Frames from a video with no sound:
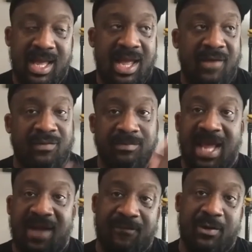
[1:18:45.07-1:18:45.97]
And from
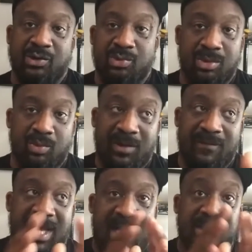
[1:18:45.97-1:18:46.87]
that first one, we've
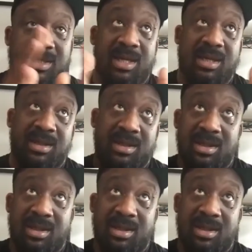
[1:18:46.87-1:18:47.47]
now done